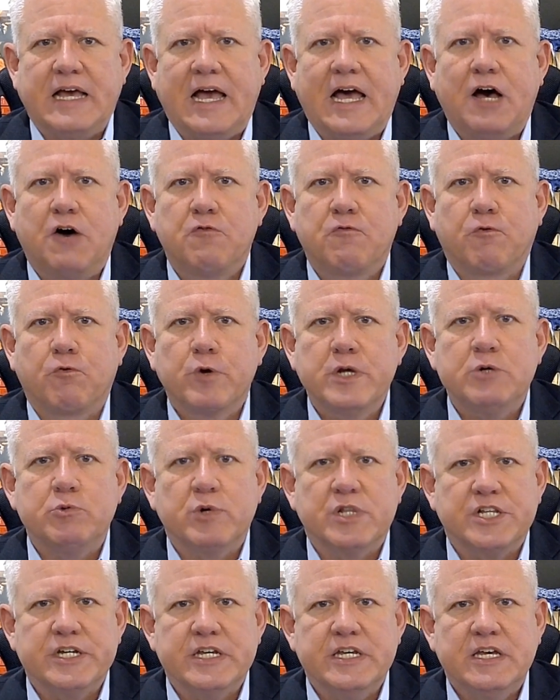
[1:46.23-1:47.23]
how
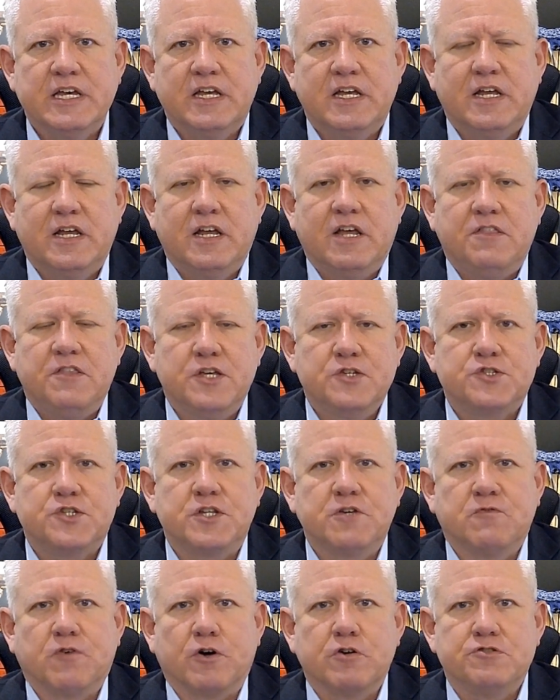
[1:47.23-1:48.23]
frequently this
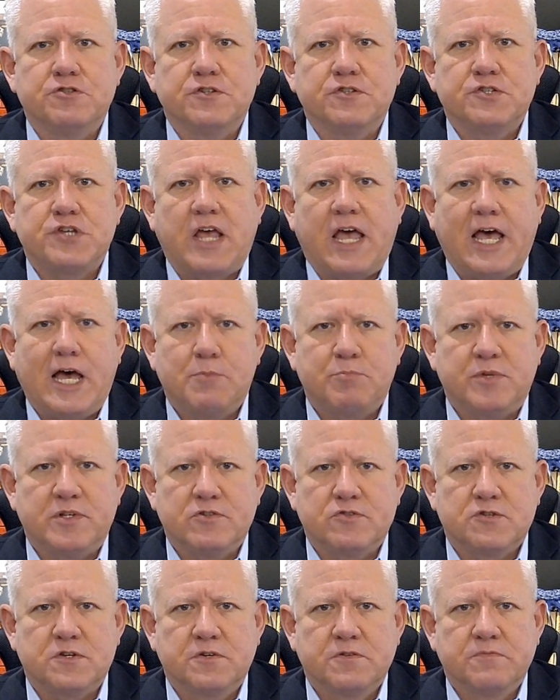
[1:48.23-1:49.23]
divergence
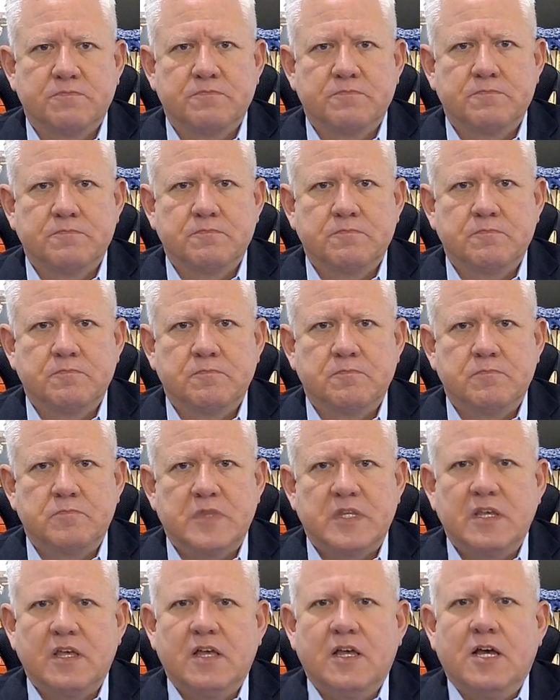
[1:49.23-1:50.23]
happens.
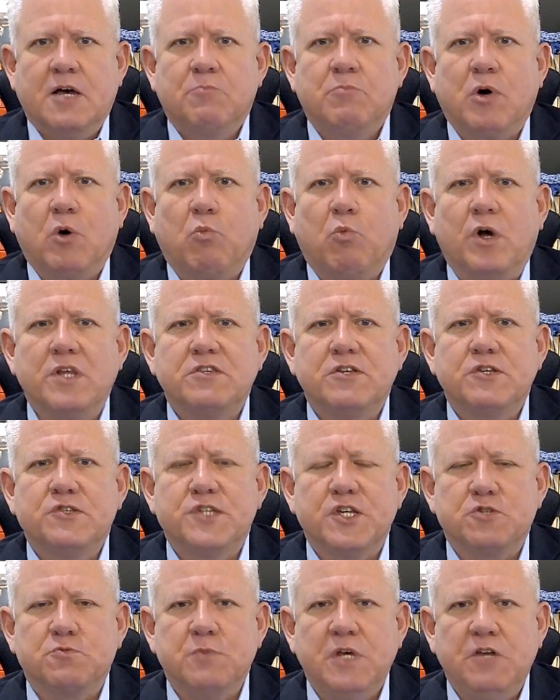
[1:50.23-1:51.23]
But what does
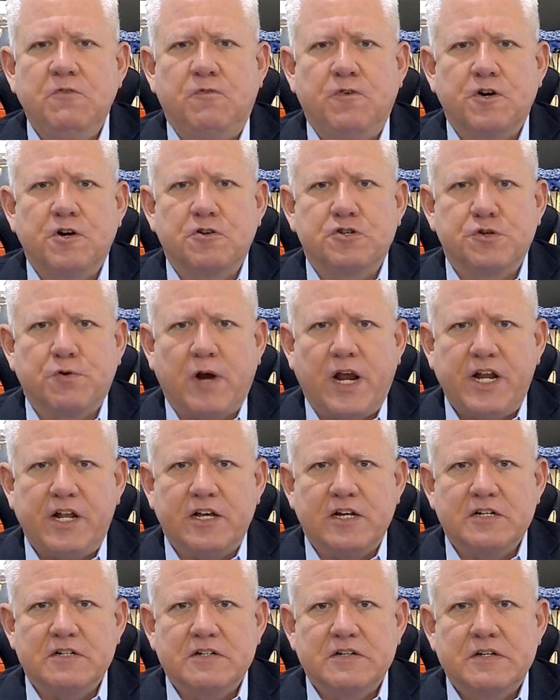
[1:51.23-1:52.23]
this mean for your
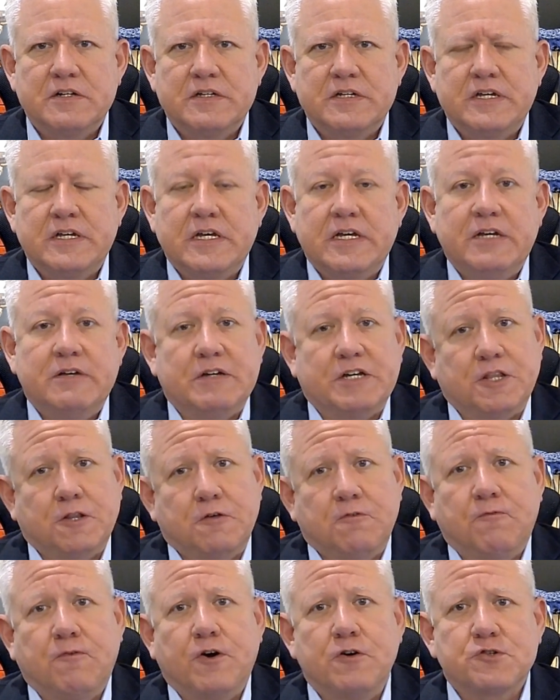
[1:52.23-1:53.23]
trading? The
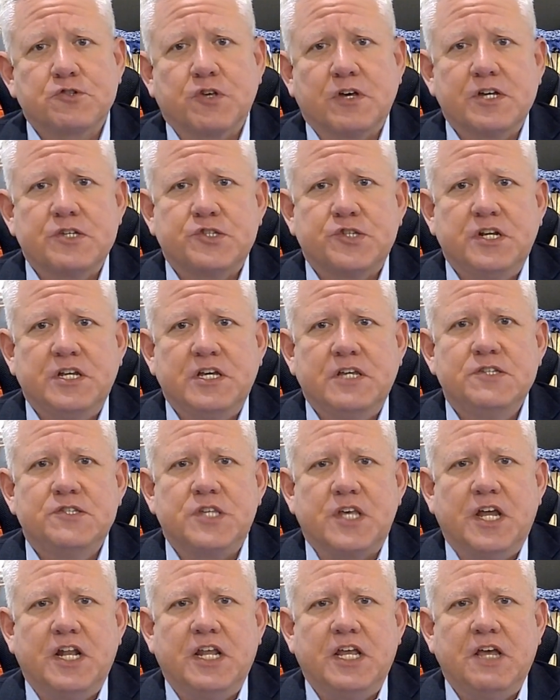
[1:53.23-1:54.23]
first lesson is
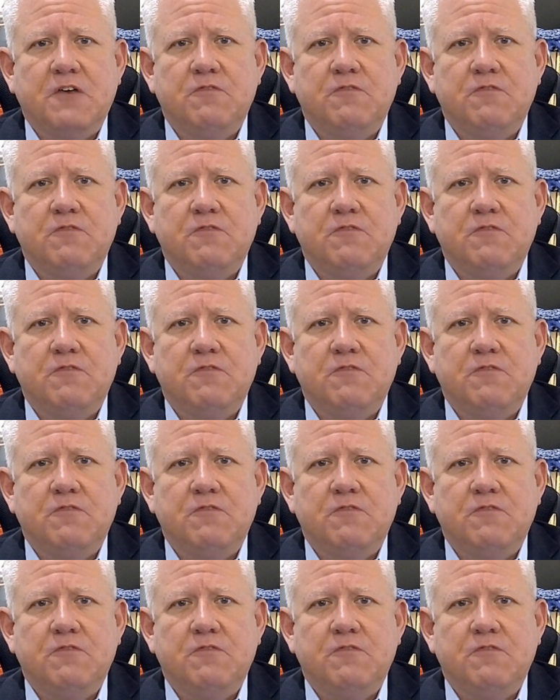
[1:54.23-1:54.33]
that if